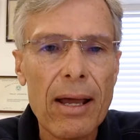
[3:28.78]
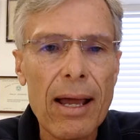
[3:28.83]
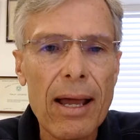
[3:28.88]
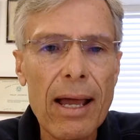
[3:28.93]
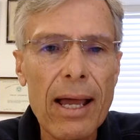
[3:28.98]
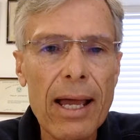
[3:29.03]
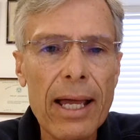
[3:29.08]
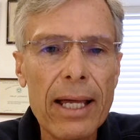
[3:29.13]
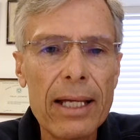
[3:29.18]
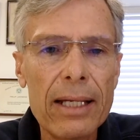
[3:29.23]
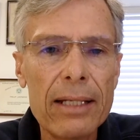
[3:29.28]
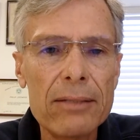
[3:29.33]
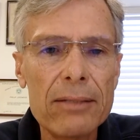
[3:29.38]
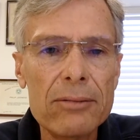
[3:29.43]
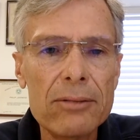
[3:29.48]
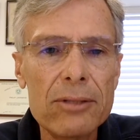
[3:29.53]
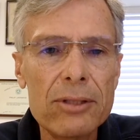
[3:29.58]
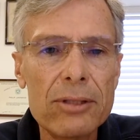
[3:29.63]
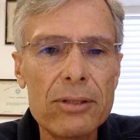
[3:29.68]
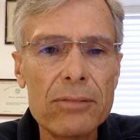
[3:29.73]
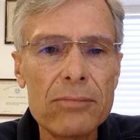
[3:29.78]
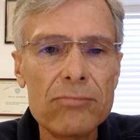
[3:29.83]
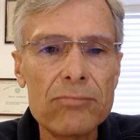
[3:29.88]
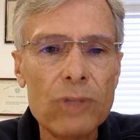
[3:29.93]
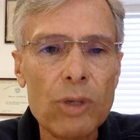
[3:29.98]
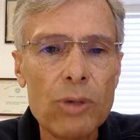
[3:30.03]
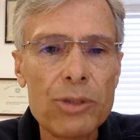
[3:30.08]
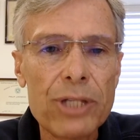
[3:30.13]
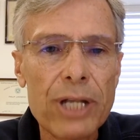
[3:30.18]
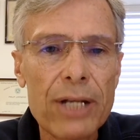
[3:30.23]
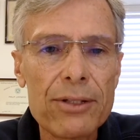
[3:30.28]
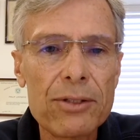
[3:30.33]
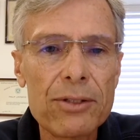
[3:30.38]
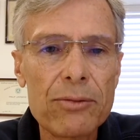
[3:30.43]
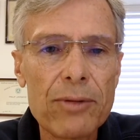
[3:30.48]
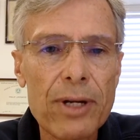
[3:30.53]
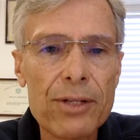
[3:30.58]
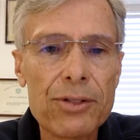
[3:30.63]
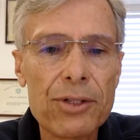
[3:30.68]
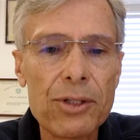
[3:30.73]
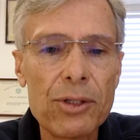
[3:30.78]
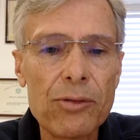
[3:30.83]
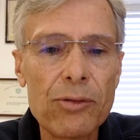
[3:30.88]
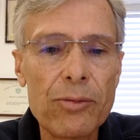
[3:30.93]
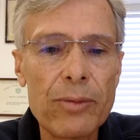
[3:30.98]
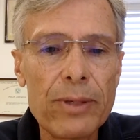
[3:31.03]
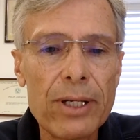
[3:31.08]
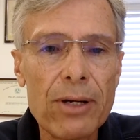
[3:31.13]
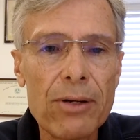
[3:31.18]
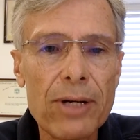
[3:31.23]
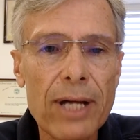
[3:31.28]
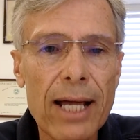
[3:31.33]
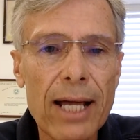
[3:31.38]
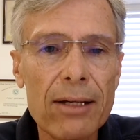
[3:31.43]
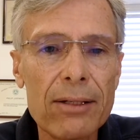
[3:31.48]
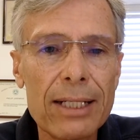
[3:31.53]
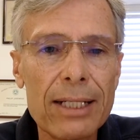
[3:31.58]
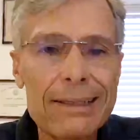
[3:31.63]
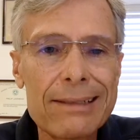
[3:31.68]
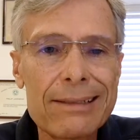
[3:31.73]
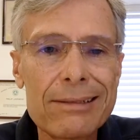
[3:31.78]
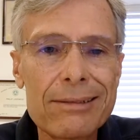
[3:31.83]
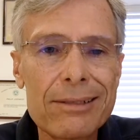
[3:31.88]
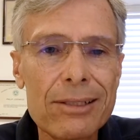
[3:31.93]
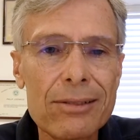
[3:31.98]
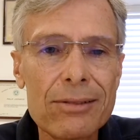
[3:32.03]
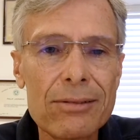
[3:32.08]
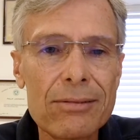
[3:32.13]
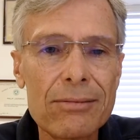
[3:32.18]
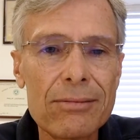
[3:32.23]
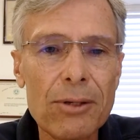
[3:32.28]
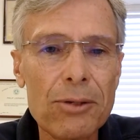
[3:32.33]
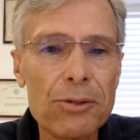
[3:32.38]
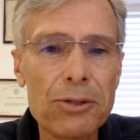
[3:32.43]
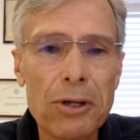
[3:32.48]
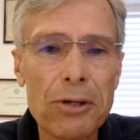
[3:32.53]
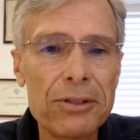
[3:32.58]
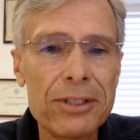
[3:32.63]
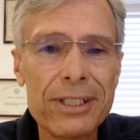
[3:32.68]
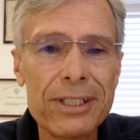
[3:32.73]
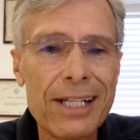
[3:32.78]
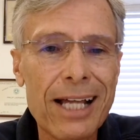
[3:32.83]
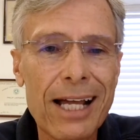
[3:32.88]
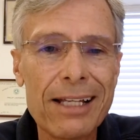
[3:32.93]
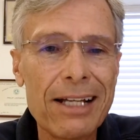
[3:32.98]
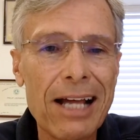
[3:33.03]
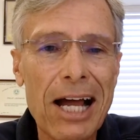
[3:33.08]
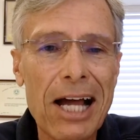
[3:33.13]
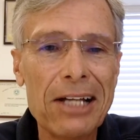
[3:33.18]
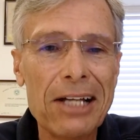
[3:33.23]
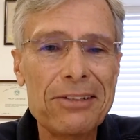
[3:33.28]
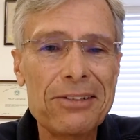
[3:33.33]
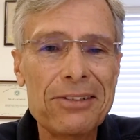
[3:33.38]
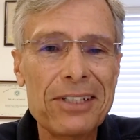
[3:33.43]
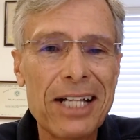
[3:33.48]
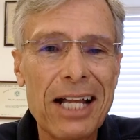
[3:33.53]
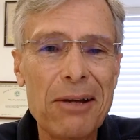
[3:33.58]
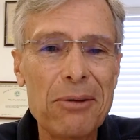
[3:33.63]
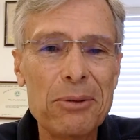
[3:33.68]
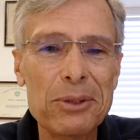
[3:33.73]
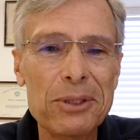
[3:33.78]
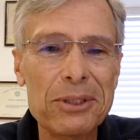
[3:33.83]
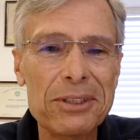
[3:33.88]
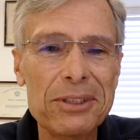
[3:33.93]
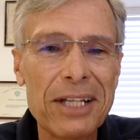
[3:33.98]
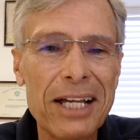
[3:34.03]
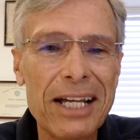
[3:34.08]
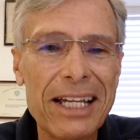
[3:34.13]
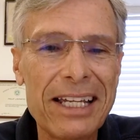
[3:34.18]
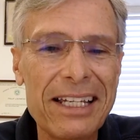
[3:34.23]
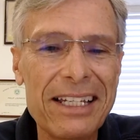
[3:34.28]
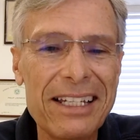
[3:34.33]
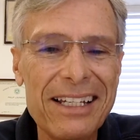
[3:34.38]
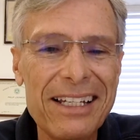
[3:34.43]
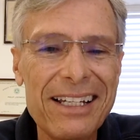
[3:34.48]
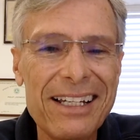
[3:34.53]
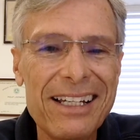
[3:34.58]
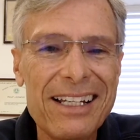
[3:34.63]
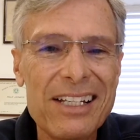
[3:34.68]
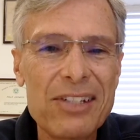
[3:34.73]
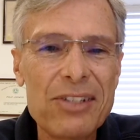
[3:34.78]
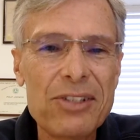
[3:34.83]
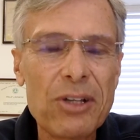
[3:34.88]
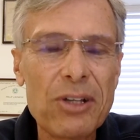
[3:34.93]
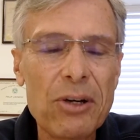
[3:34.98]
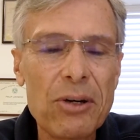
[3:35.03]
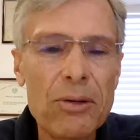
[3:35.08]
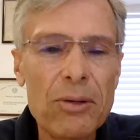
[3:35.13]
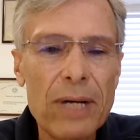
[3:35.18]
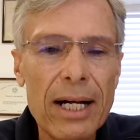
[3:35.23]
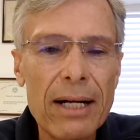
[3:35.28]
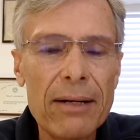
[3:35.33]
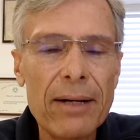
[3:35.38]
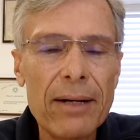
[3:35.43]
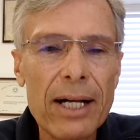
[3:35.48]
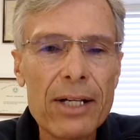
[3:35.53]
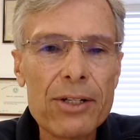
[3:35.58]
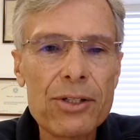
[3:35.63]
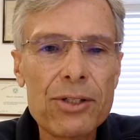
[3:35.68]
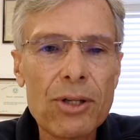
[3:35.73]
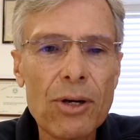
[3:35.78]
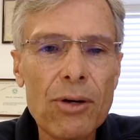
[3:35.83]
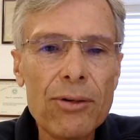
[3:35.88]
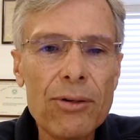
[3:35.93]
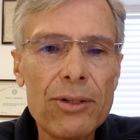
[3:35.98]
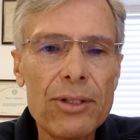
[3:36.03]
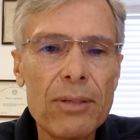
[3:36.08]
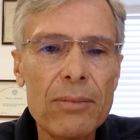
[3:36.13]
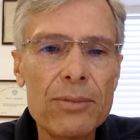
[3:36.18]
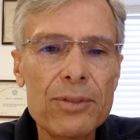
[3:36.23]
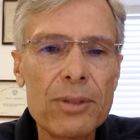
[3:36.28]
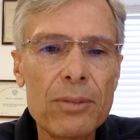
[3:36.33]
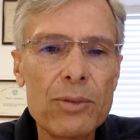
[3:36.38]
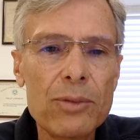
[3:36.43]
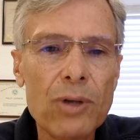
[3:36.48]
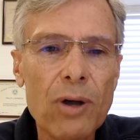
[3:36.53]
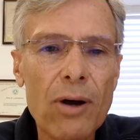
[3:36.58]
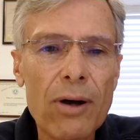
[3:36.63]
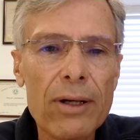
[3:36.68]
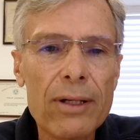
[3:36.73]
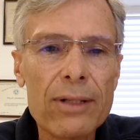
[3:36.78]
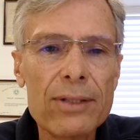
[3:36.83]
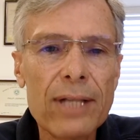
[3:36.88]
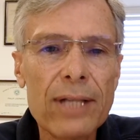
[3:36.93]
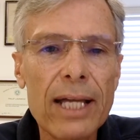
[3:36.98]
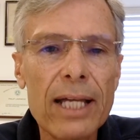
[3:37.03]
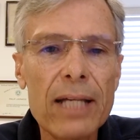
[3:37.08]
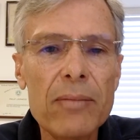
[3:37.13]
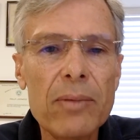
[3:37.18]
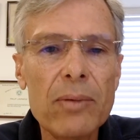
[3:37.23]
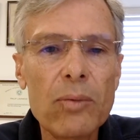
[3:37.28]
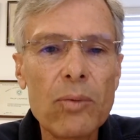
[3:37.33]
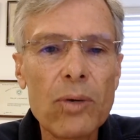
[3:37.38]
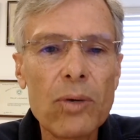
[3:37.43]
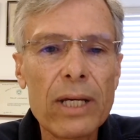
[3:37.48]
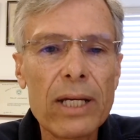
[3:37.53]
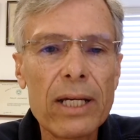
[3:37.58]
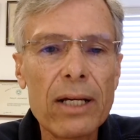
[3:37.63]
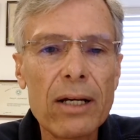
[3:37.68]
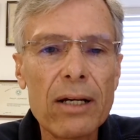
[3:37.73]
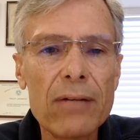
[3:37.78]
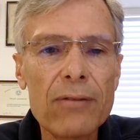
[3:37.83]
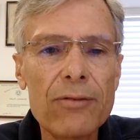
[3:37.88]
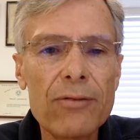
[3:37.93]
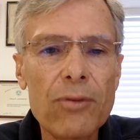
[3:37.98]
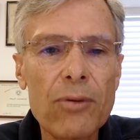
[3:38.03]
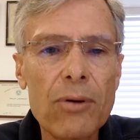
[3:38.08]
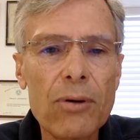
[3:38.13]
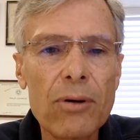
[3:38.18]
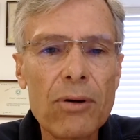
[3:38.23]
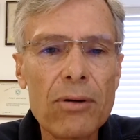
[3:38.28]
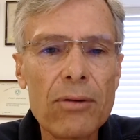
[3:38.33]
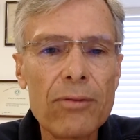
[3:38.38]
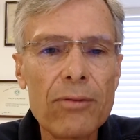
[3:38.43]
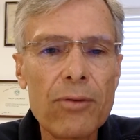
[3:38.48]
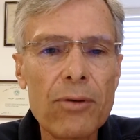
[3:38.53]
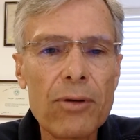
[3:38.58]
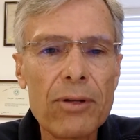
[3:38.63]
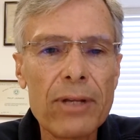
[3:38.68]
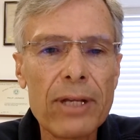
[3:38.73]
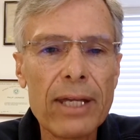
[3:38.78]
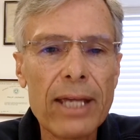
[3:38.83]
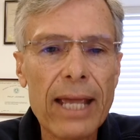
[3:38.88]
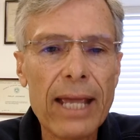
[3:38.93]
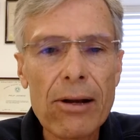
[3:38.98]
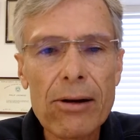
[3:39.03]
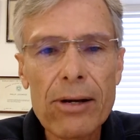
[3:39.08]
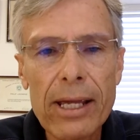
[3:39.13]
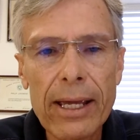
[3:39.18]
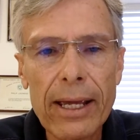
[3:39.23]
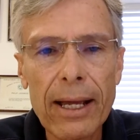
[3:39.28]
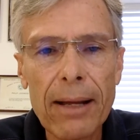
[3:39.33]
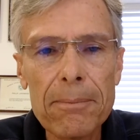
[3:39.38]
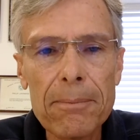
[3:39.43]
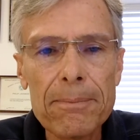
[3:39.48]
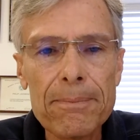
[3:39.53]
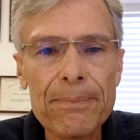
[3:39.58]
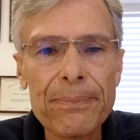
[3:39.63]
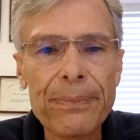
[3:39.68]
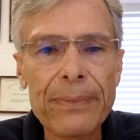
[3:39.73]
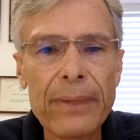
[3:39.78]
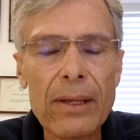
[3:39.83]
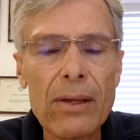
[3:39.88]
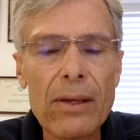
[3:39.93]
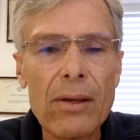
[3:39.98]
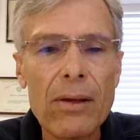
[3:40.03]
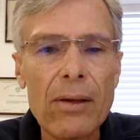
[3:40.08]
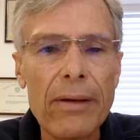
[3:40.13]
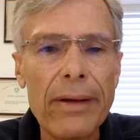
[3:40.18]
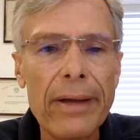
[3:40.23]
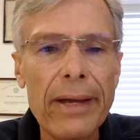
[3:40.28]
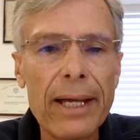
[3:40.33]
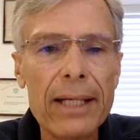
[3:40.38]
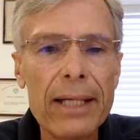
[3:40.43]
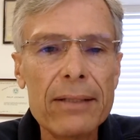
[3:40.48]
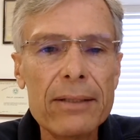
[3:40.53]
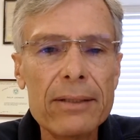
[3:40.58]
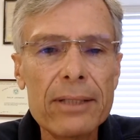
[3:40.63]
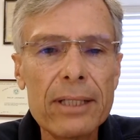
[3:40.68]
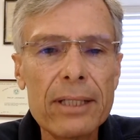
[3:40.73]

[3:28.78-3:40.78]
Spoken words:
and no chance of rescue if we go down. Those aren't the kind of odds that I really like." So I showed them some drawings I had been working on for the AirCam, and